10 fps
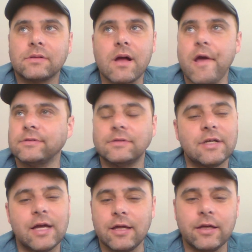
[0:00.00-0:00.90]
but
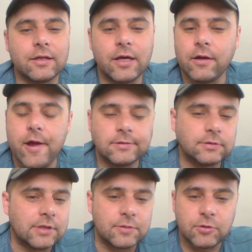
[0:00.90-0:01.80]
it, it, it, it,
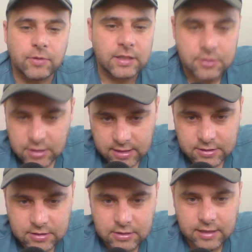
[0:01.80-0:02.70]
it's between the
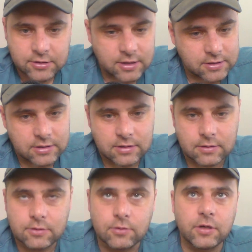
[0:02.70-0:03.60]
Genesis, Sega Genesis and
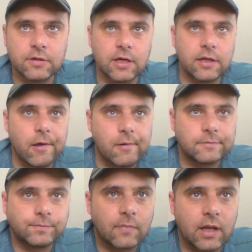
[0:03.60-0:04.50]
the Super Nintendo.
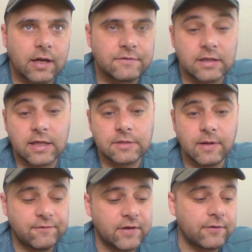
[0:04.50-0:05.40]
Like I've said, that's
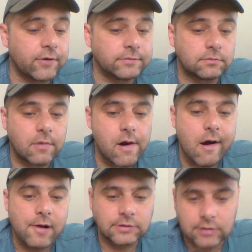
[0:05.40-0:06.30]
my favorite
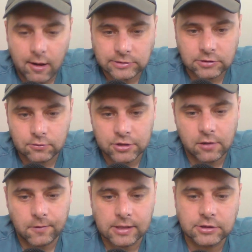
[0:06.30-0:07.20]
console
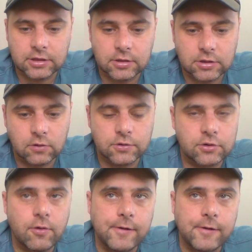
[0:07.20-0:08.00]
generation, is those...